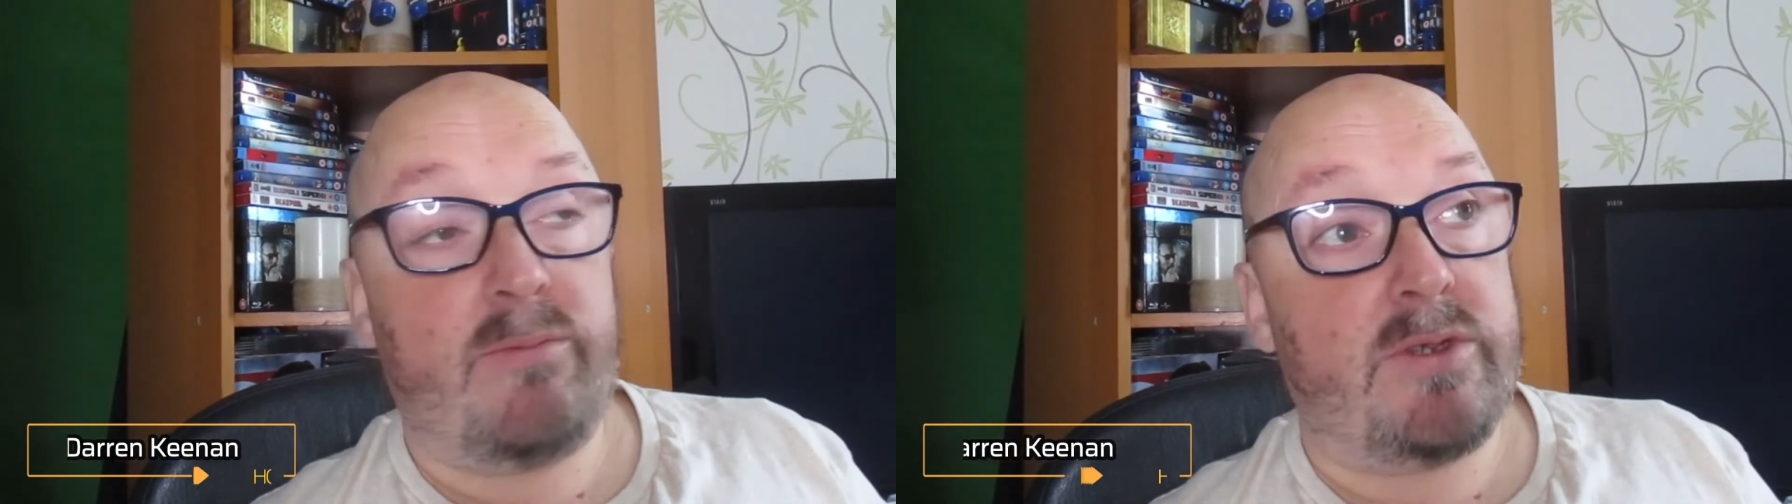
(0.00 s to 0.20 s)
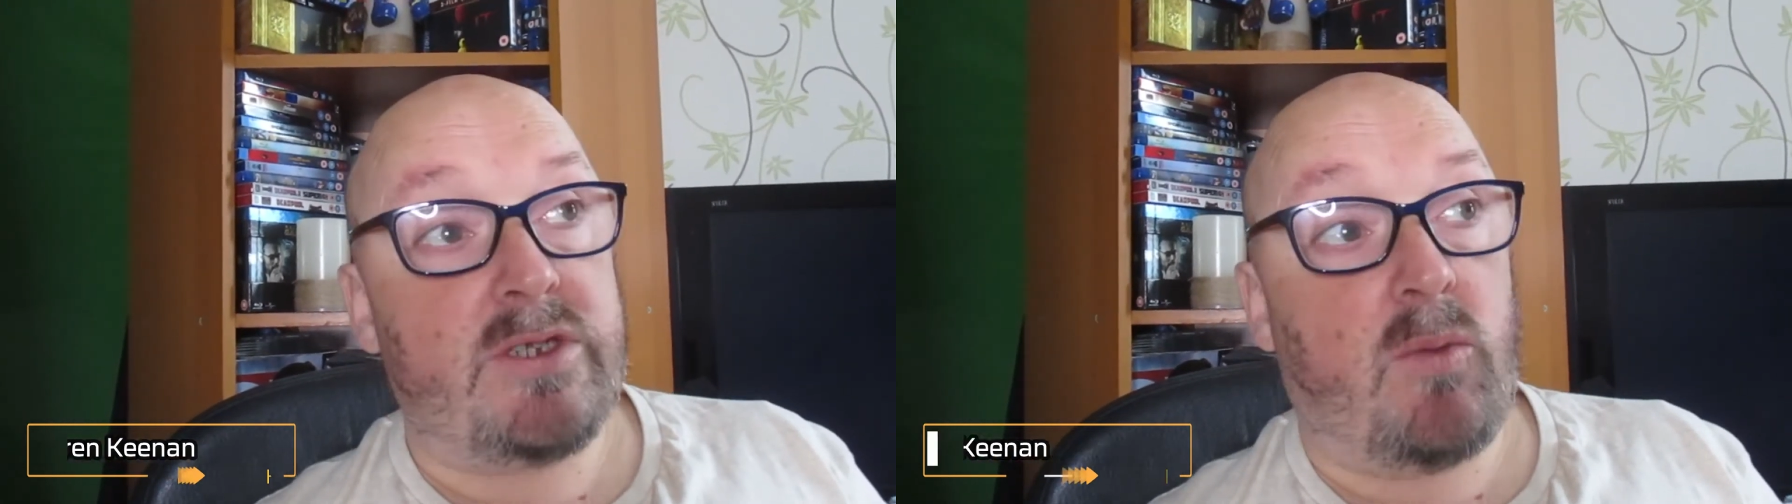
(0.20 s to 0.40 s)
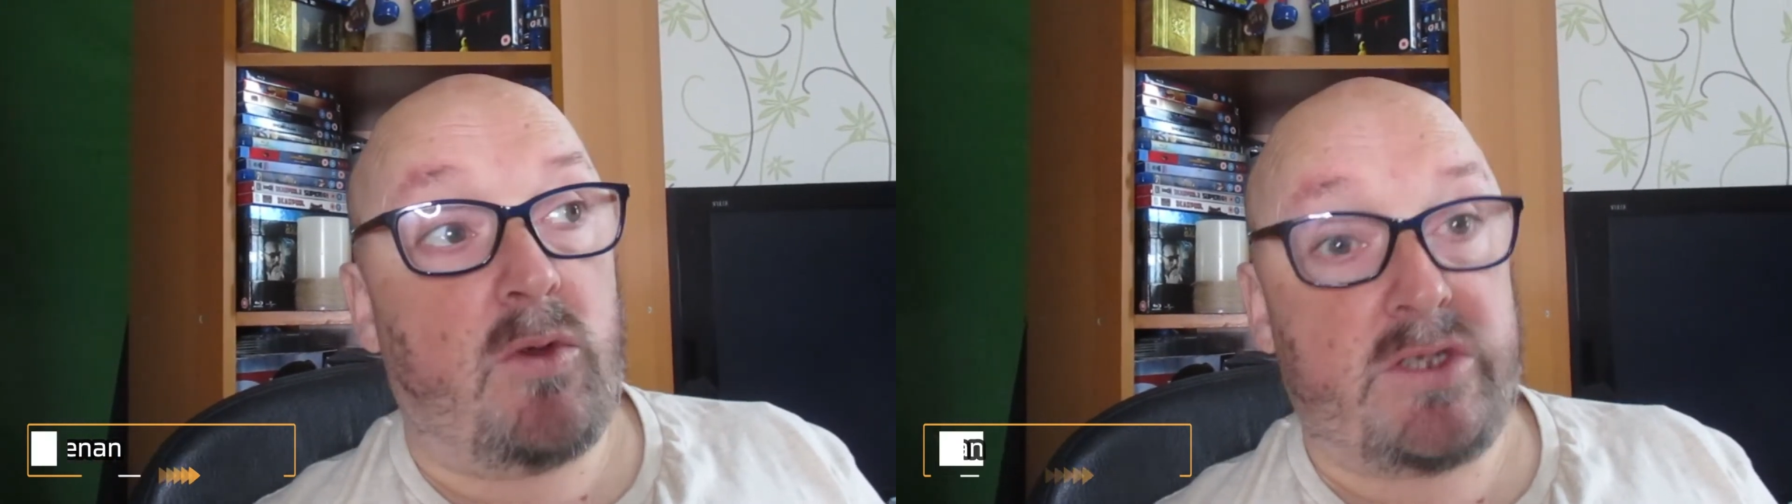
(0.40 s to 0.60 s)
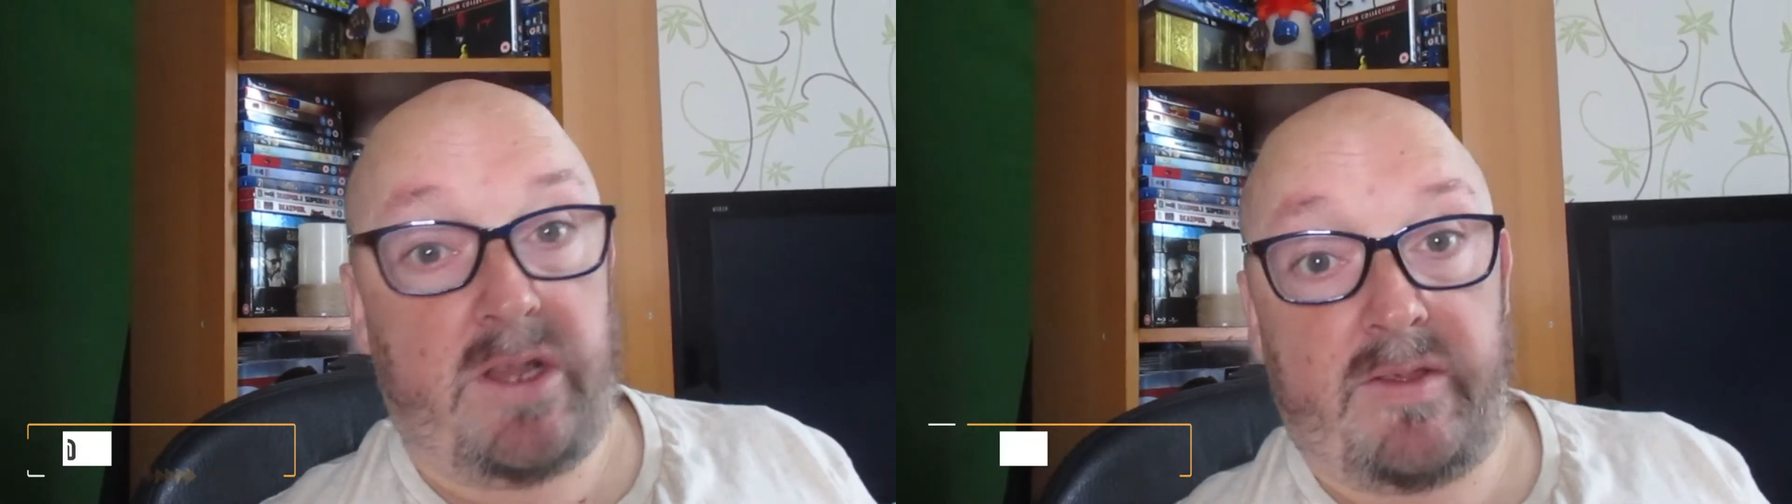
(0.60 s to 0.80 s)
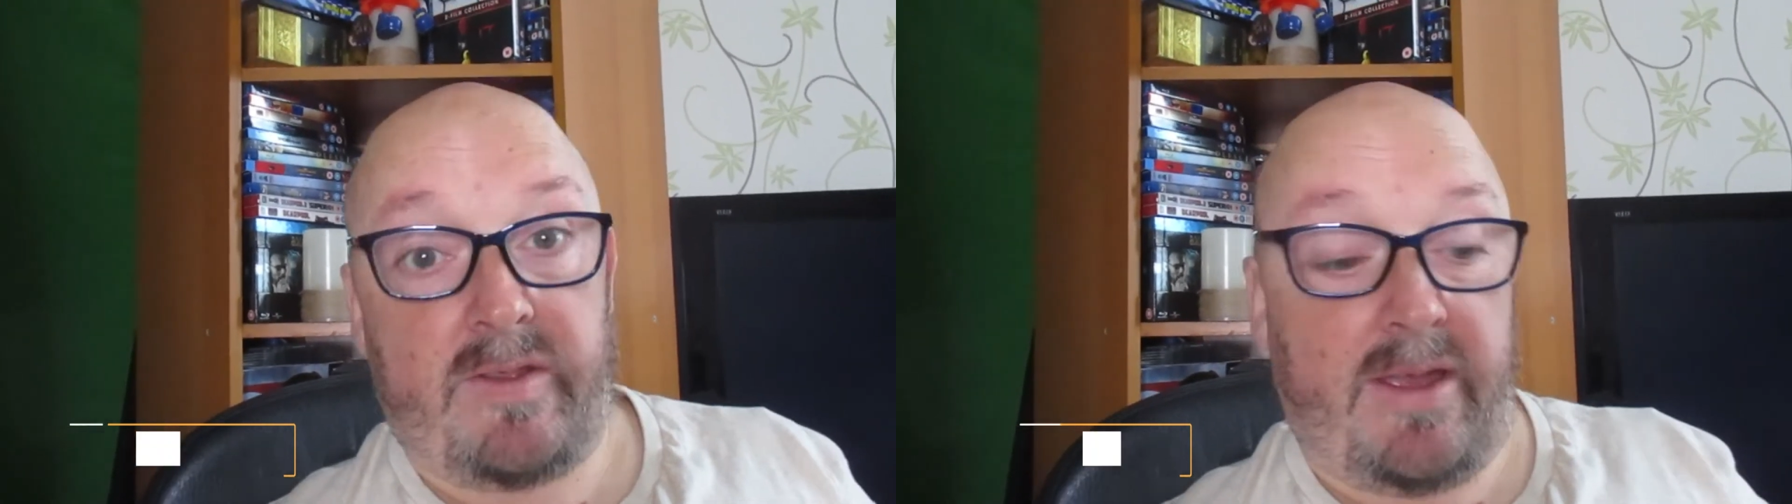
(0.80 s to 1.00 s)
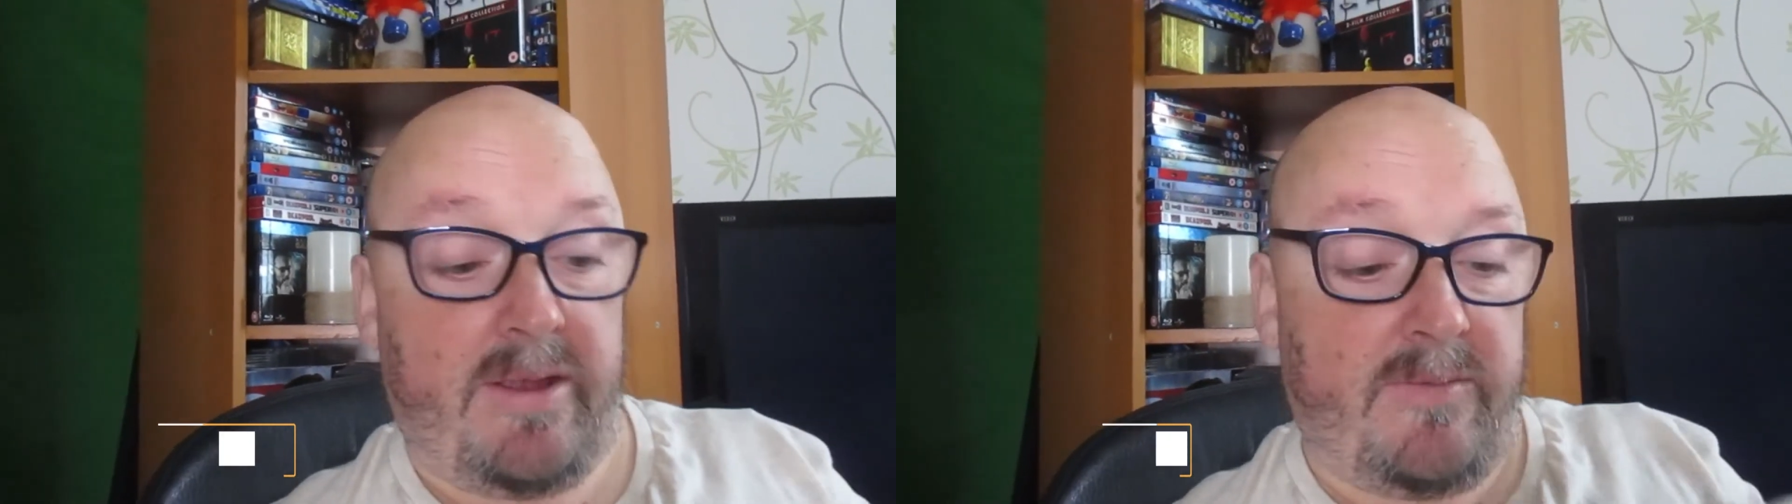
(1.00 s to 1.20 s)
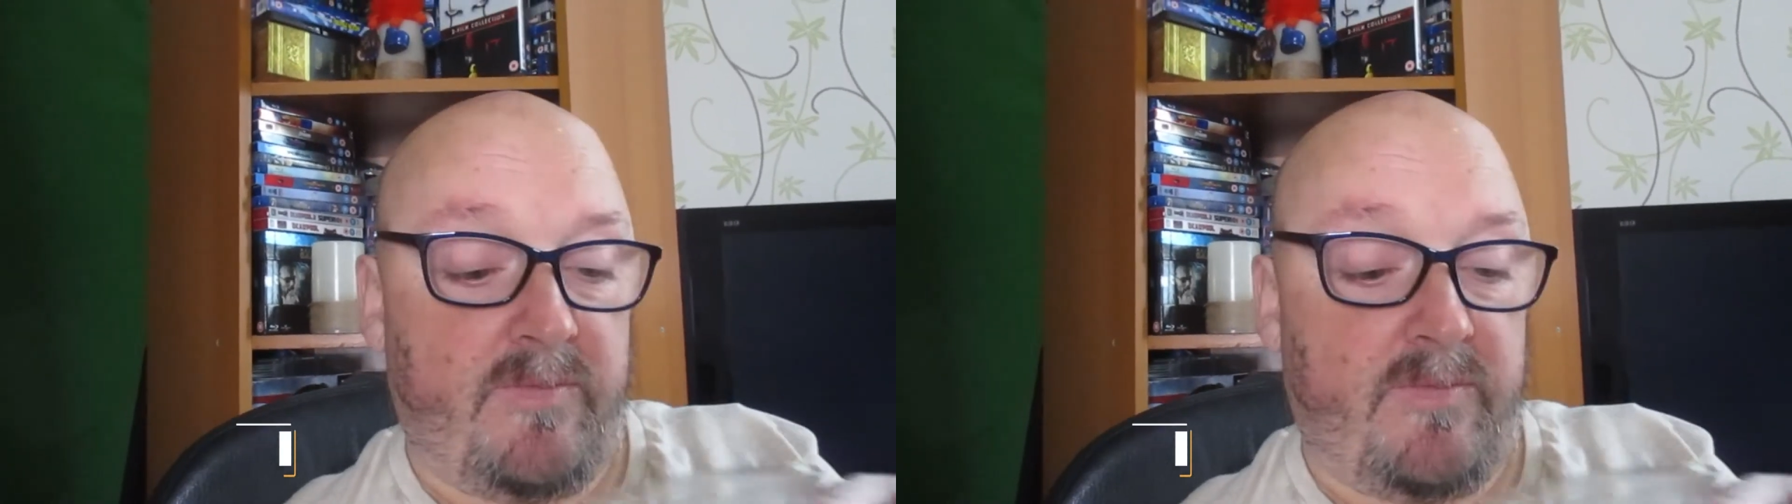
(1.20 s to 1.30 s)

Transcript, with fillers: which I watched last night.